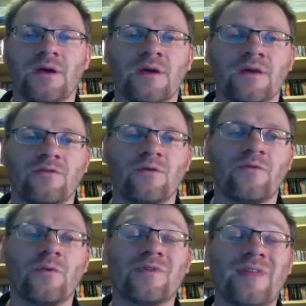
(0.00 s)
So if
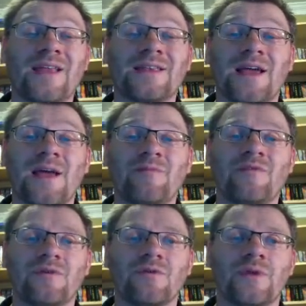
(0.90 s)
it was 10 times,
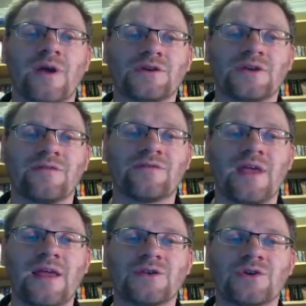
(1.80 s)
you would actually have
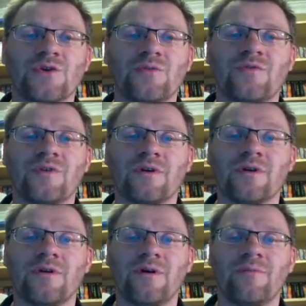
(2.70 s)
10 terms
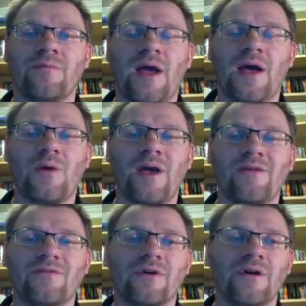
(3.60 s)
here.
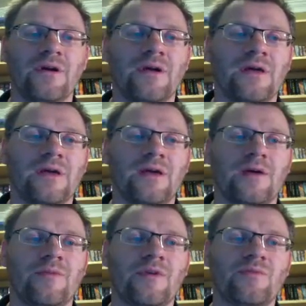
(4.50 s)
However,
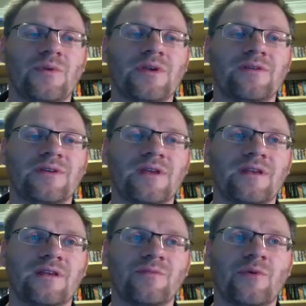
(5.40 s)
this one doesn't get
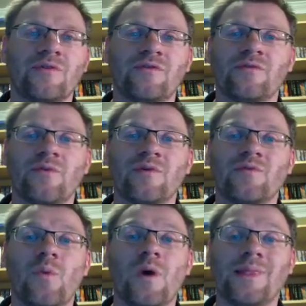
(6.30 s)
an exponent, so it's always
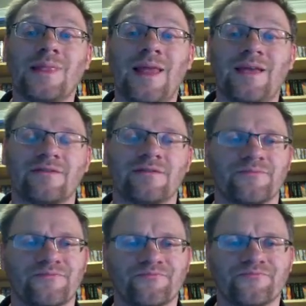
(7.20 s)
1 less,
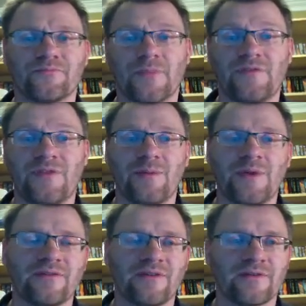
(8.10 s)
if that
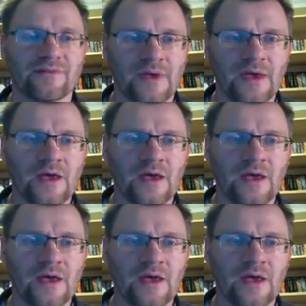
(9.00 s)
makes sense.